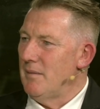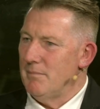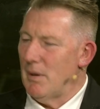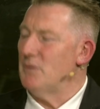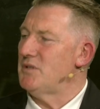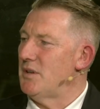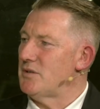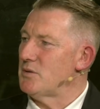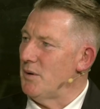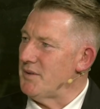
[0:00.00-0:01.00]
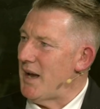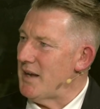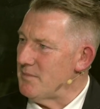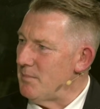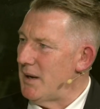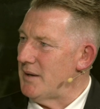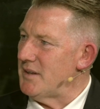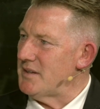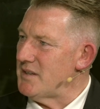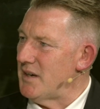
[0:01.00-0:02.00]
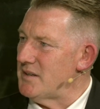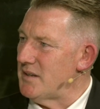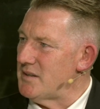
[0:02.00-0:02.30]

most of the squad that hasn't played this season.